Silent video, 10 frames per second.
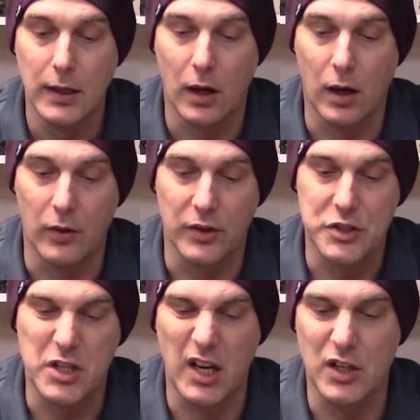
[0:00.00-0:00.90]
The
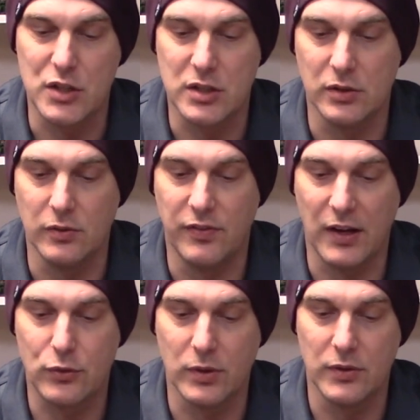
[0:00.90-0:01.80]
change to
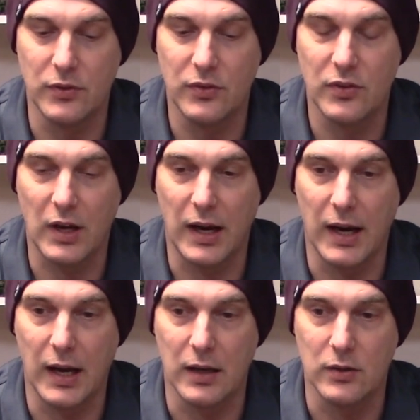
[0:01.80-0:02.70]
veterans
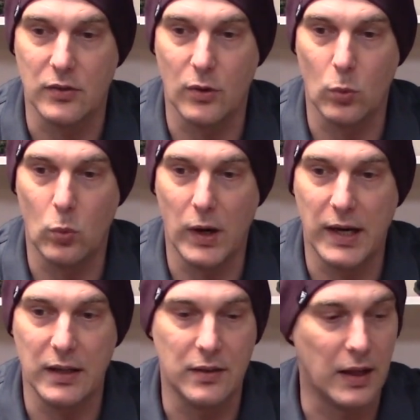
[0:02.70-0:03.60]
and the
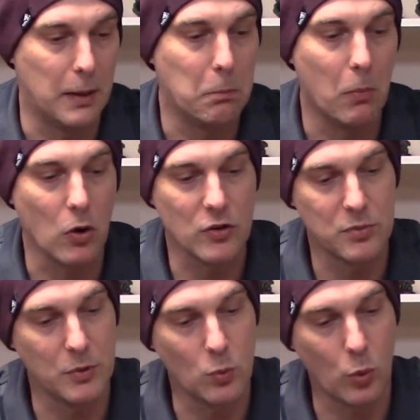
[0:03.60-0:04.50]
way that
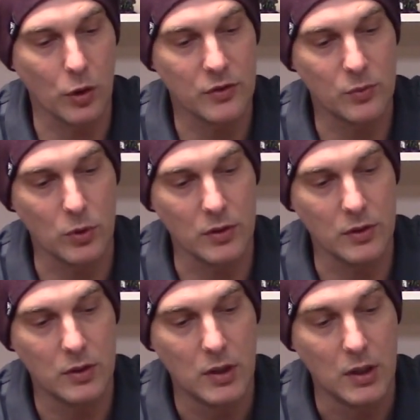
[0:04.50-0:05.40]
marksman works, where
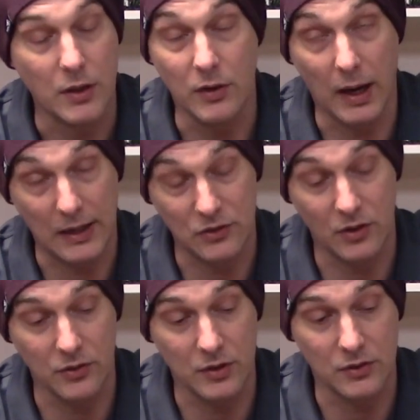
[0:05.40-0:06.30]
it actually
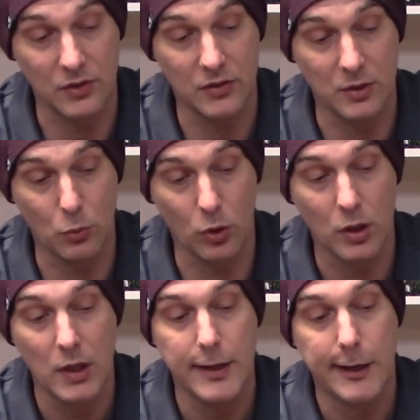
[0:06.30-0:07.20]
doesn't exist anymore.
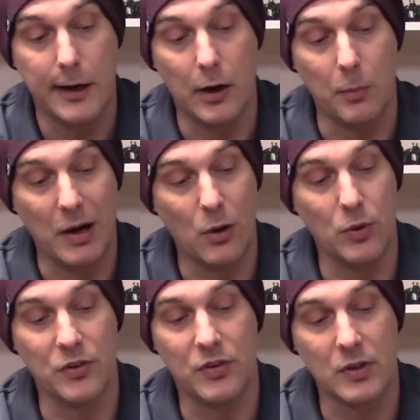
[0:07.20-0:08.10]
I
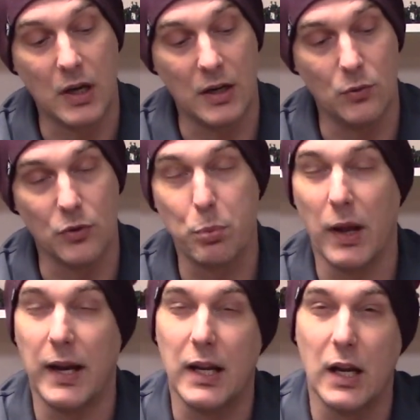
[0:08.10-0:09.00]
always kind of was
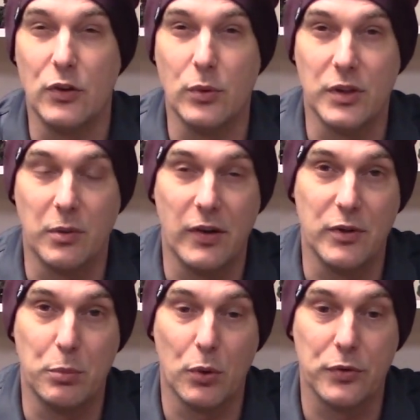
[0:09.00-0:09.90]
planning on doing the
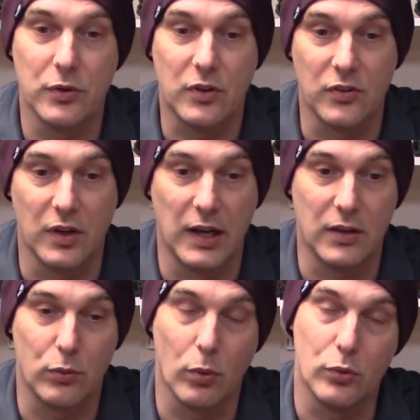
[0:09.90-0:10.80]
heavy bolters because then I
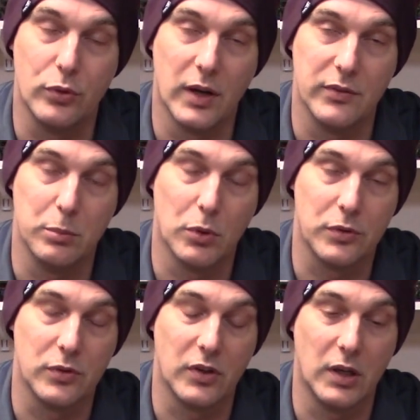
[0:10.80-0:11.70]
could throw 2 heavy
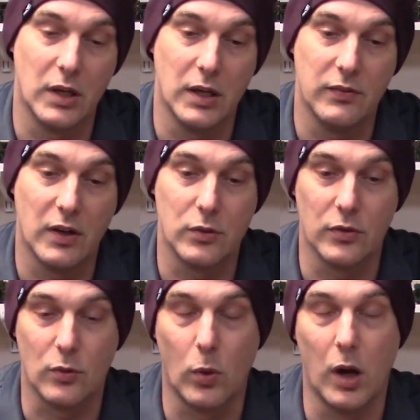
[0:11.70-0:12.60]
bolters in a veteran
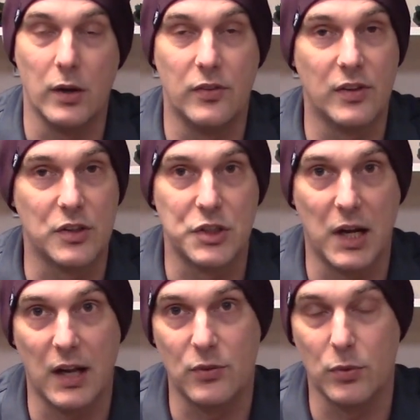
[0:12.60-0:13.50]
squad, 6
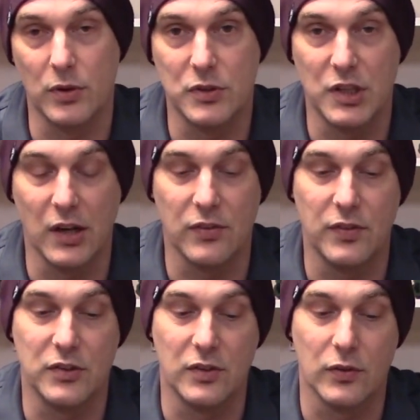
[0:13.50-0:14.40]
shots with a chance
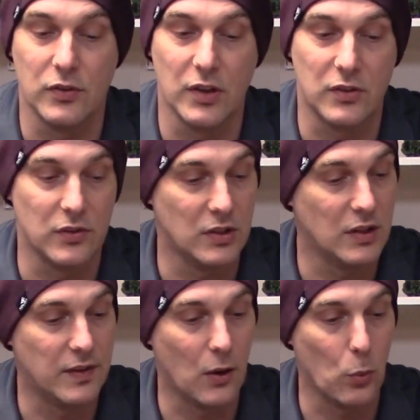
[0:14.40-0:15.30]
fishing for 6s and
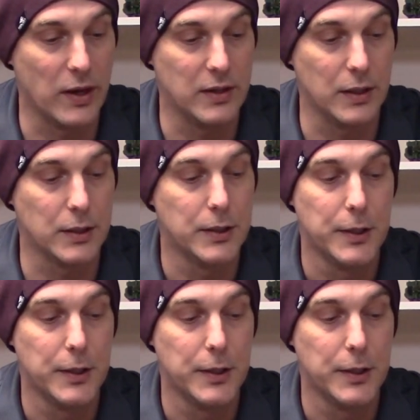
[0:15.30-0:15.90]
hit that rending.